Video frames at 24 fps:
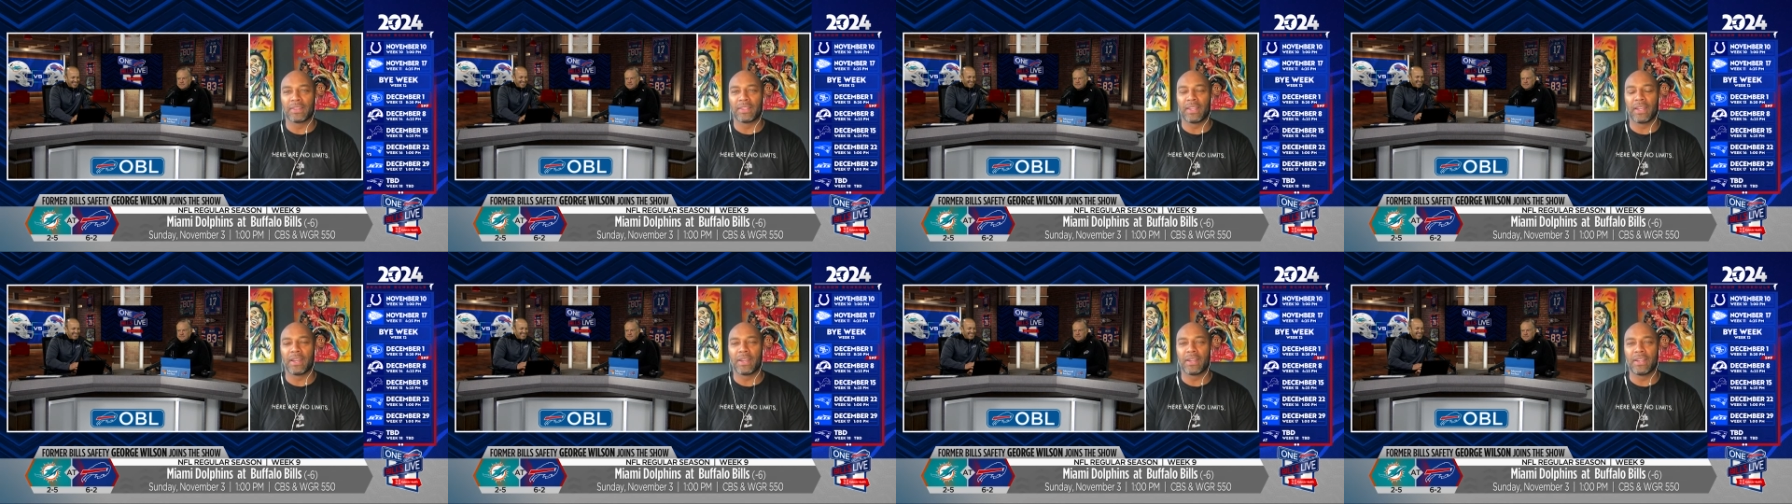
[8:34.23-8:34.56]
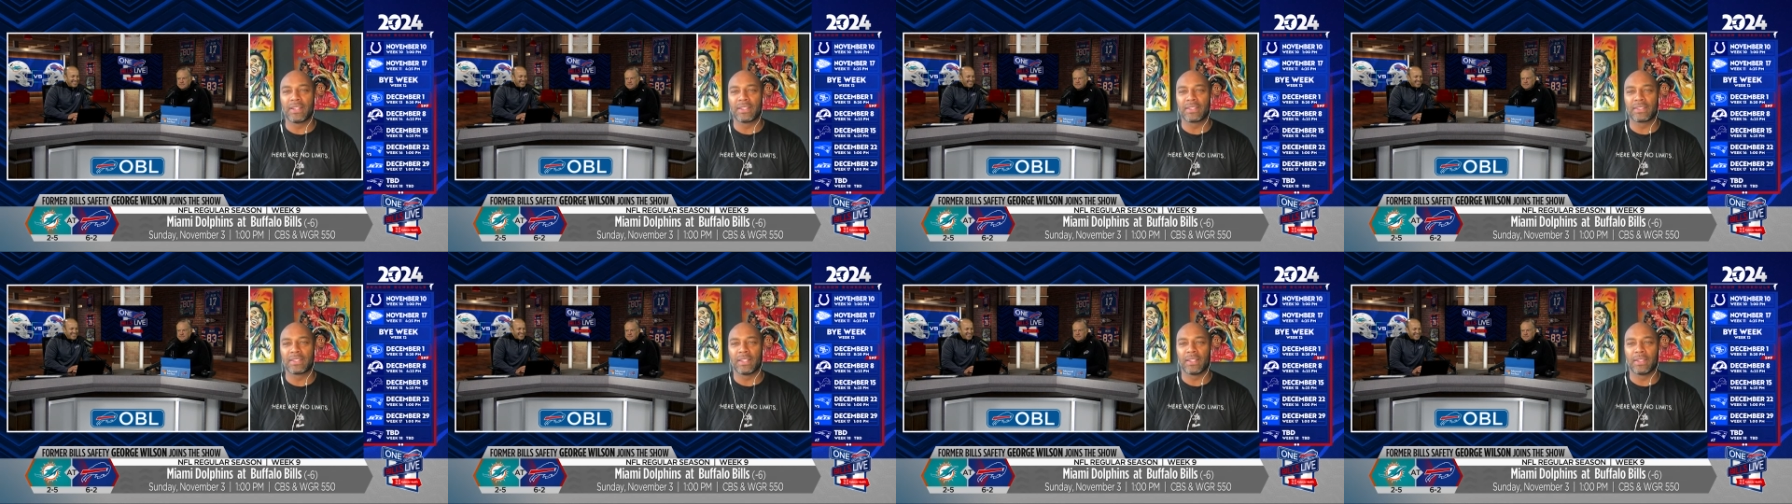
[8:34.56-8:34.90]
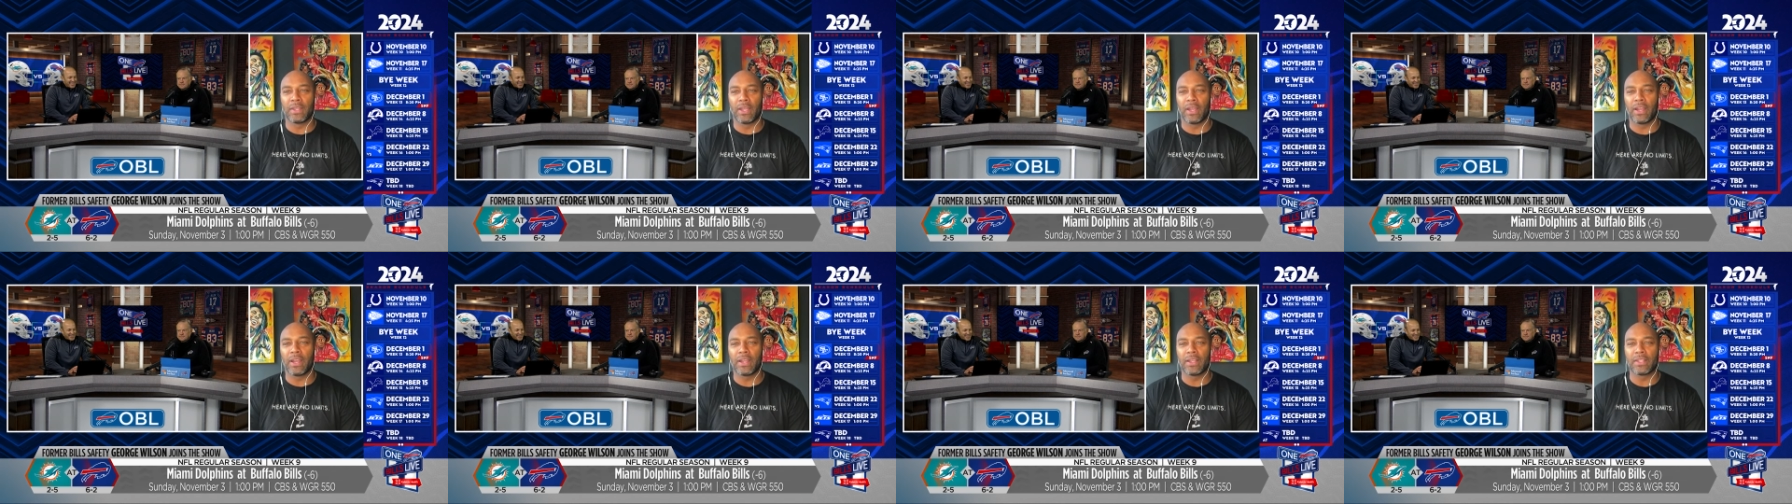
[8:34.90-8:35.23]
there is
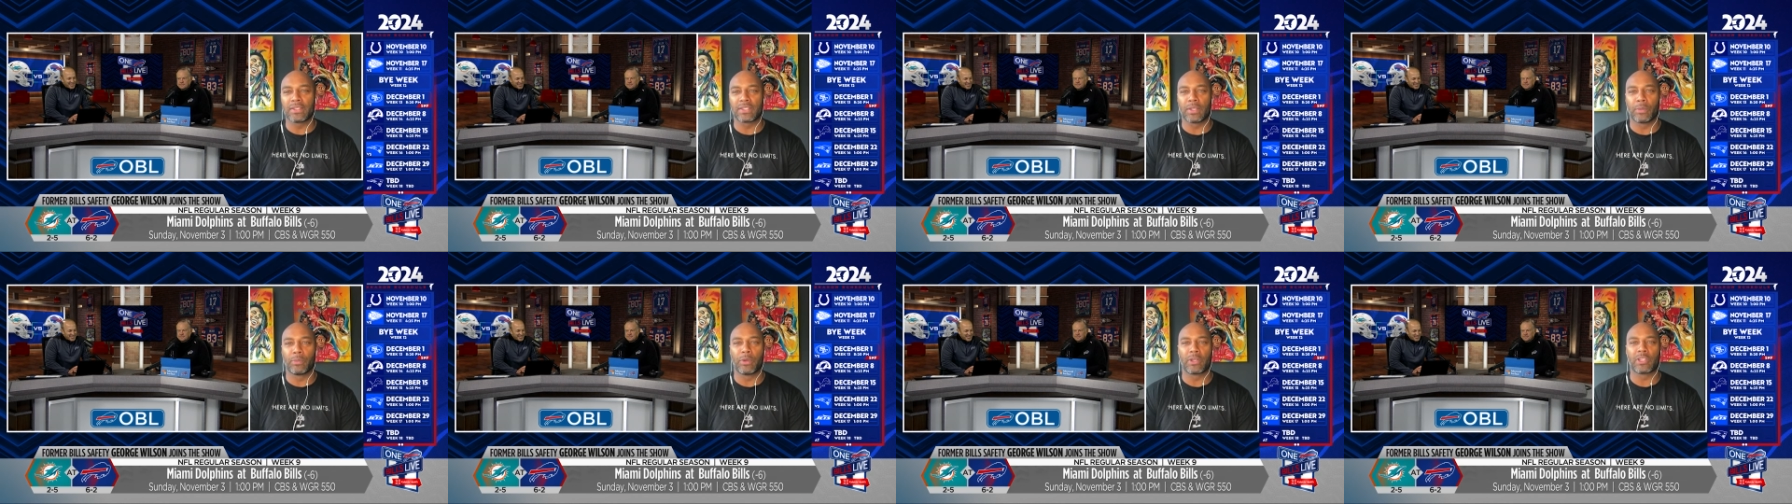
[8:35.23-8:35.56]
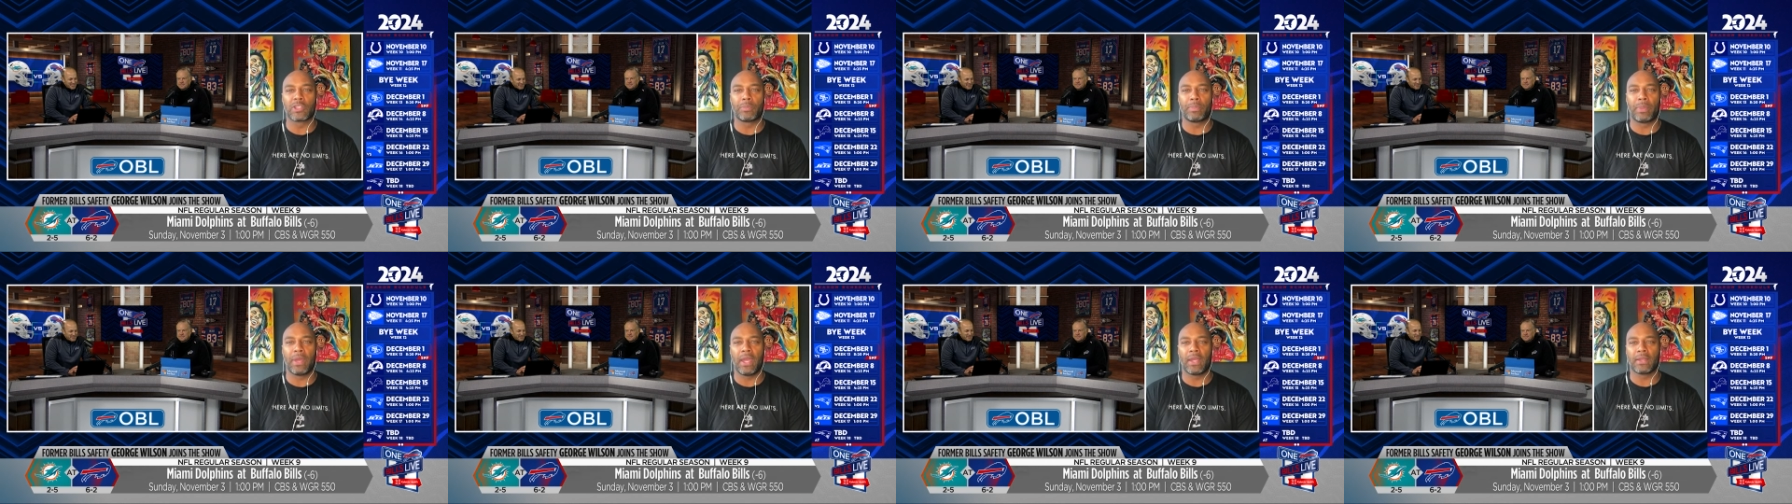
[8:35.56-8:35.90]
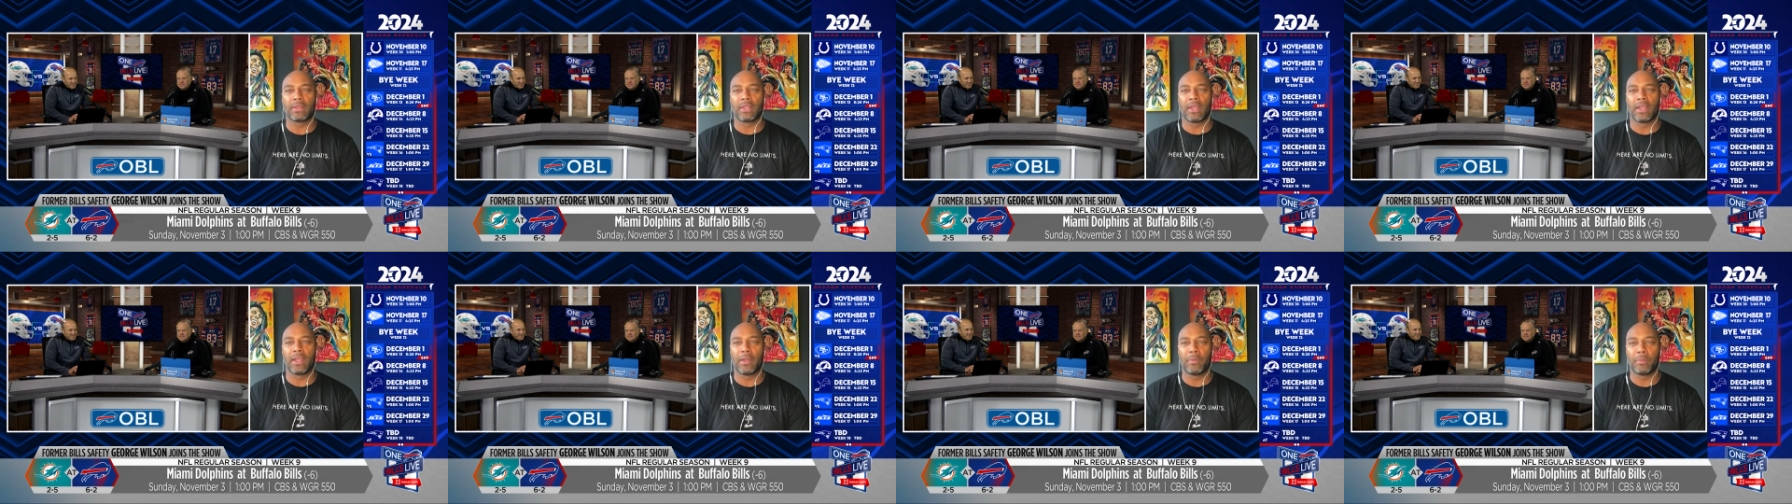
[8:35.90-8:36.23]
there is some respect
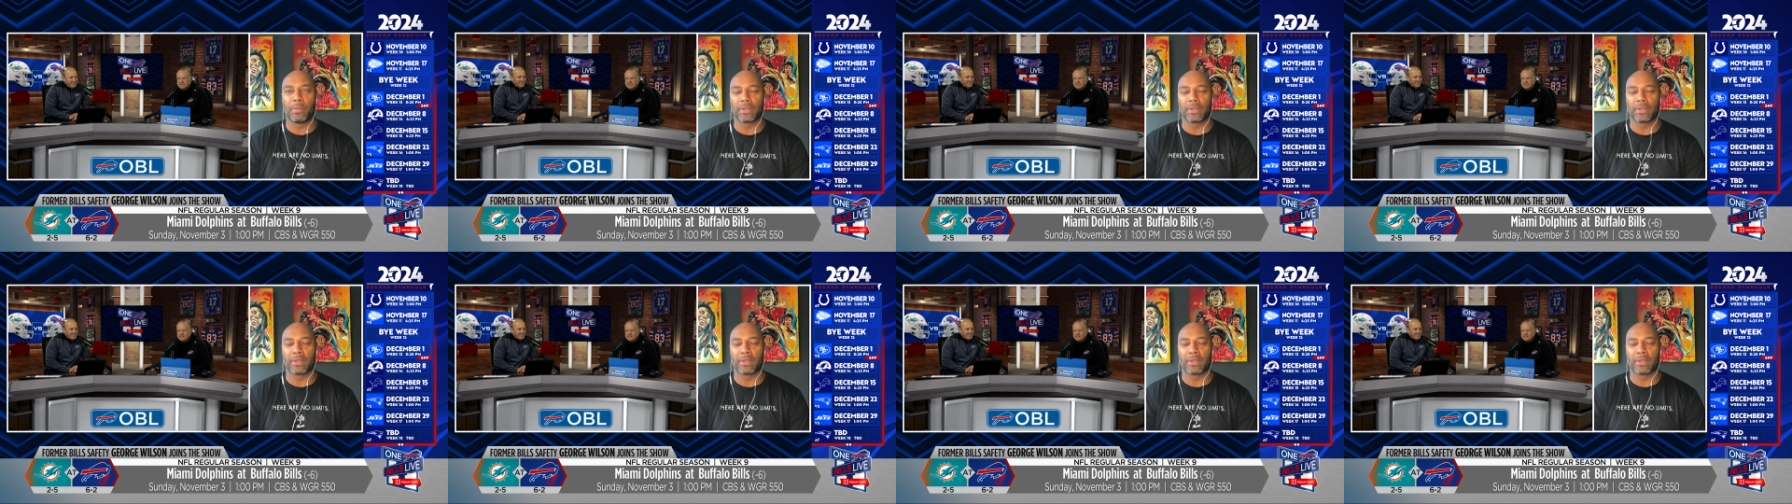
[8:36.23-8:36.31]
there,